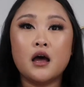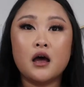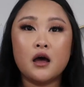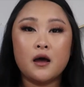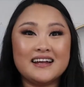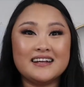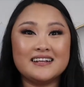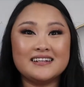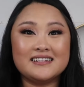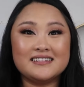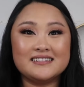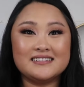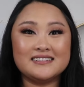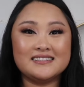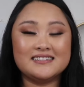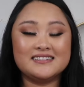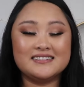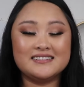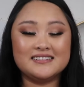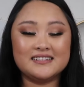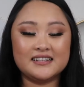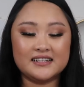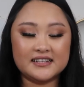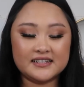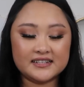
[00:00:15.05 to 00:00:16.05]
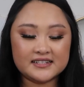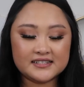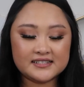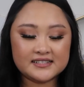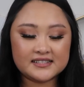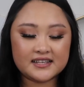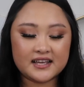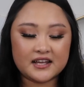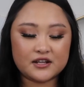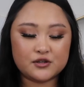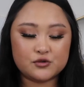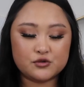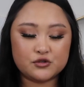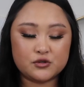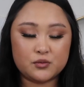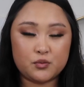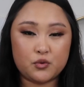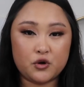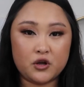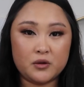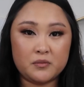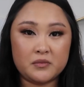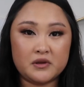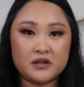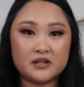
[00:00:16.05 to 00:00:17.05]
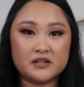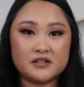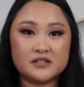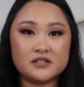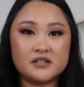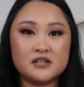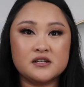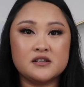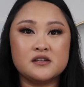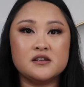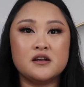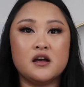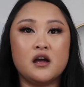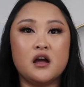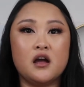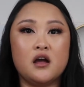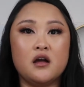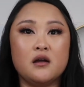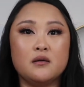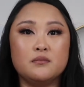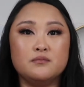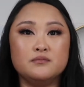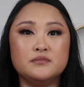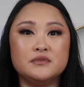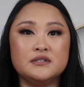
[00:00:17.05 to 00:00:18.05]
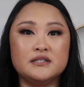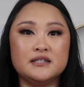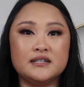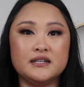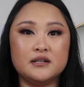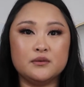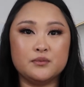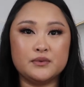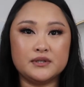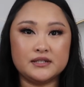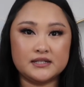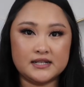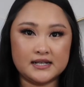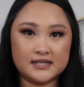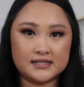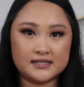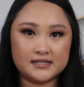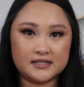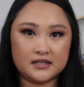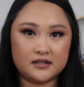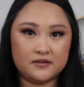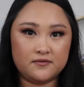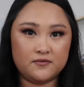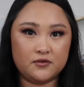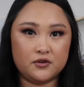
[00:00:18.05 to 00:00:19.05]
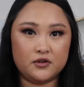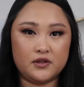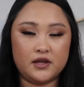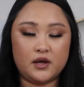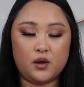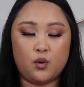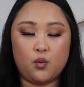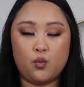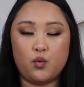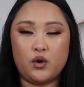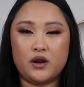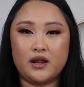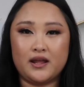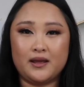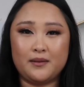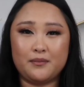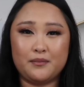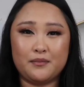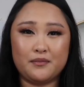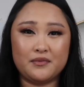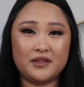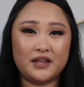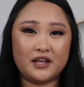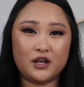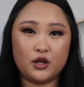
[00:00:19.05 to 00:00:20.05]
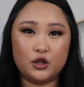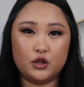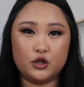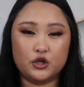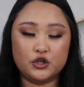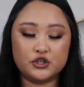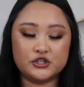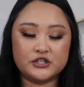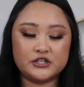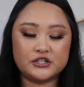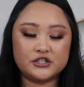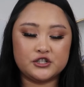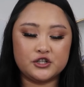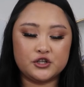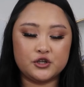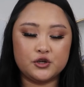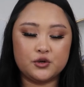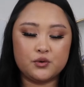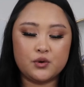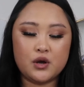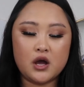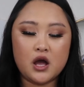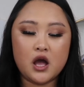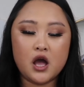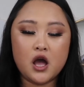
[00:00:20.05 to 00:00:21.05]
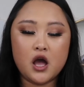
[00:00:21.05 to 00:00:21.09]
I did schedule an appointment to get retested for like what I'm like allergic to.